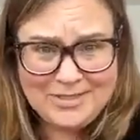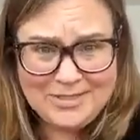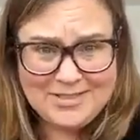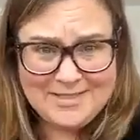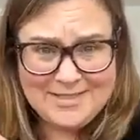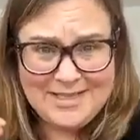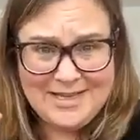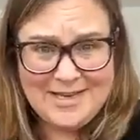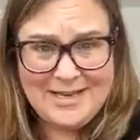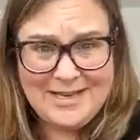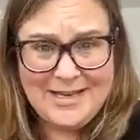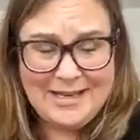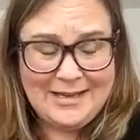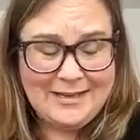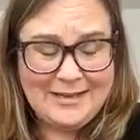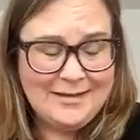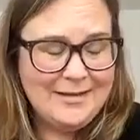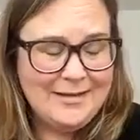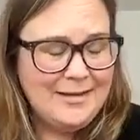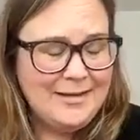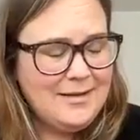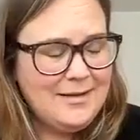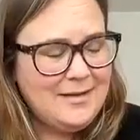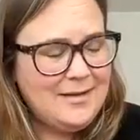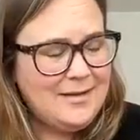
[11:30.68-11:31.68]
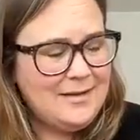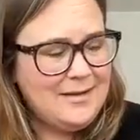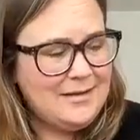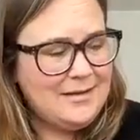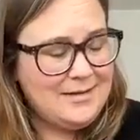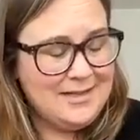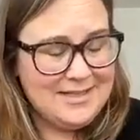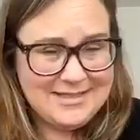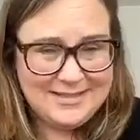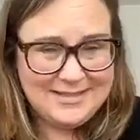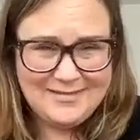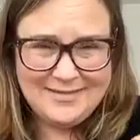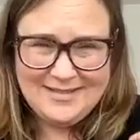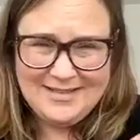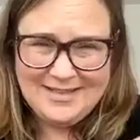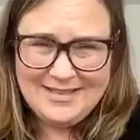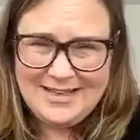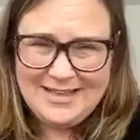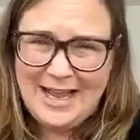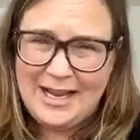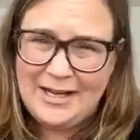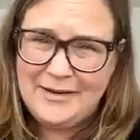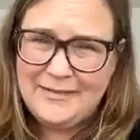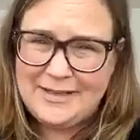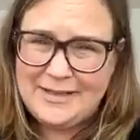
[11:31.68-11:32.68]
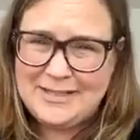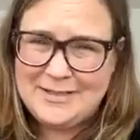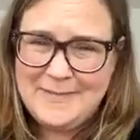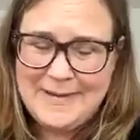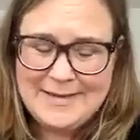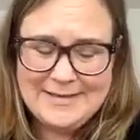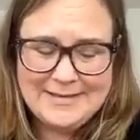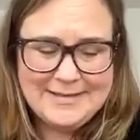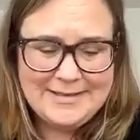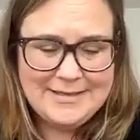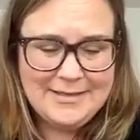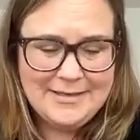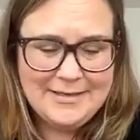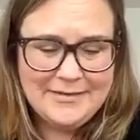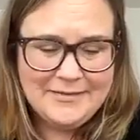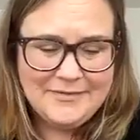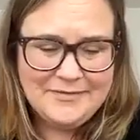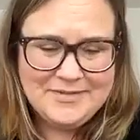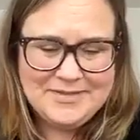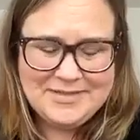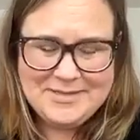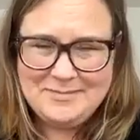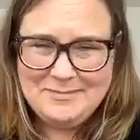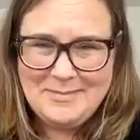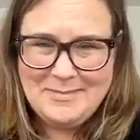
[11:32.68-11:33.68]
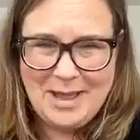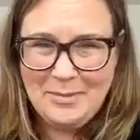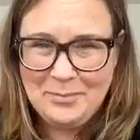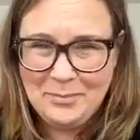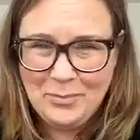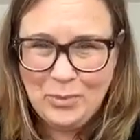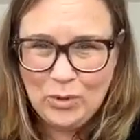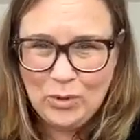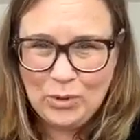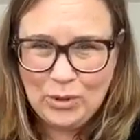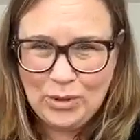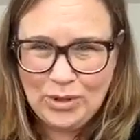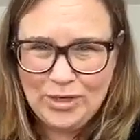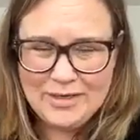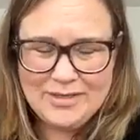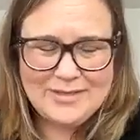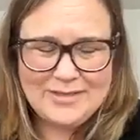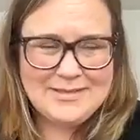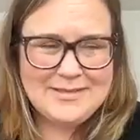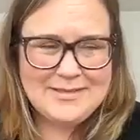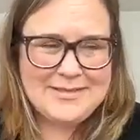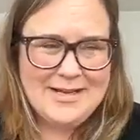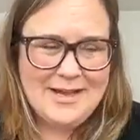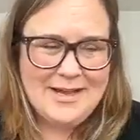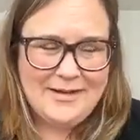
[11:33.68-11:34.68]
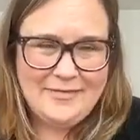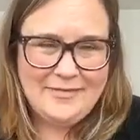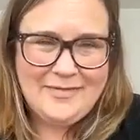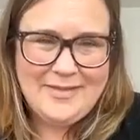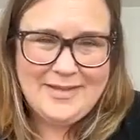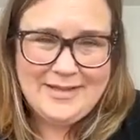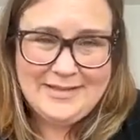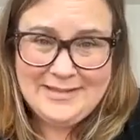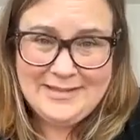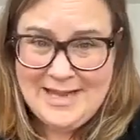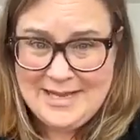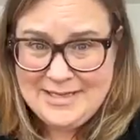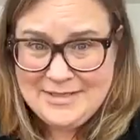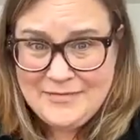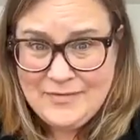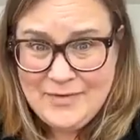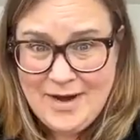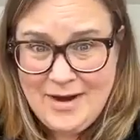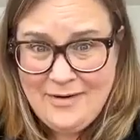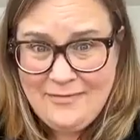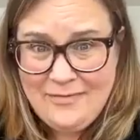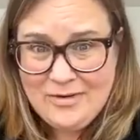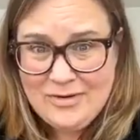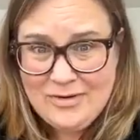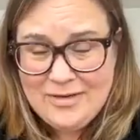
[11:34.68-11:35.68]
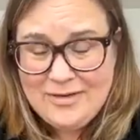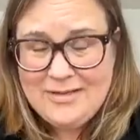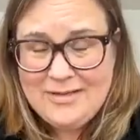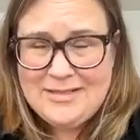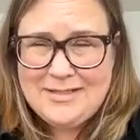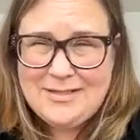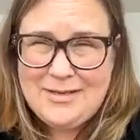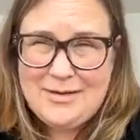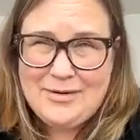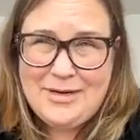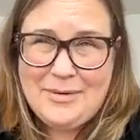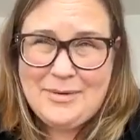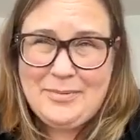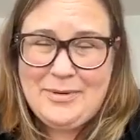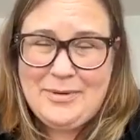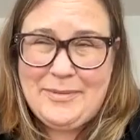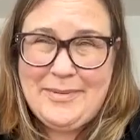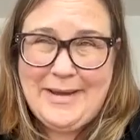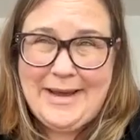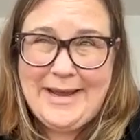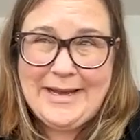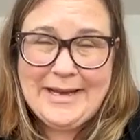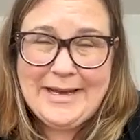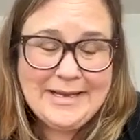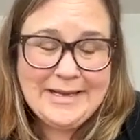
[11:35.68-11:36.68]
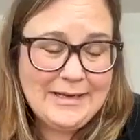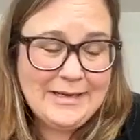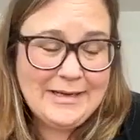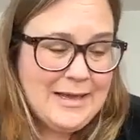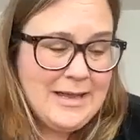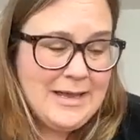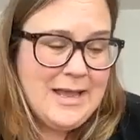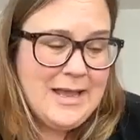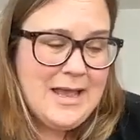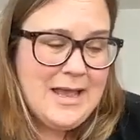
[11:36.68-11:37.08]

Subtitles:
which is like this kind of expensive cement board stuff that lasts forever, is already pre-painted.